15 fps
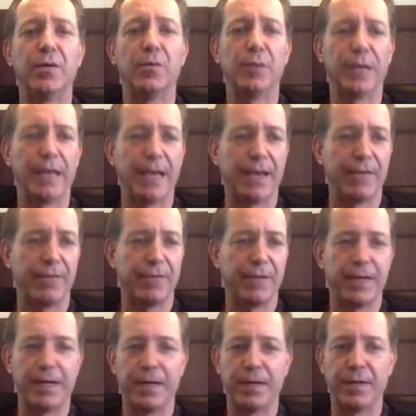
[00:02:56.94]
We're
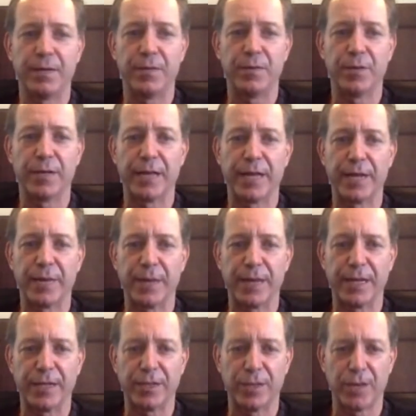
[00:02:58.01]
getting
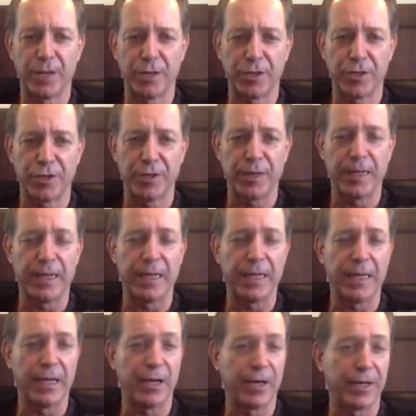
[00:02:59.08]
ready to launch
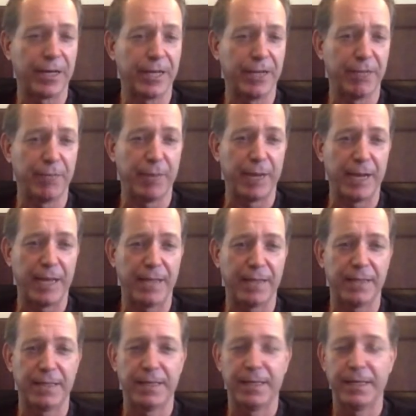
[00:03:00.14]
our Keef brand.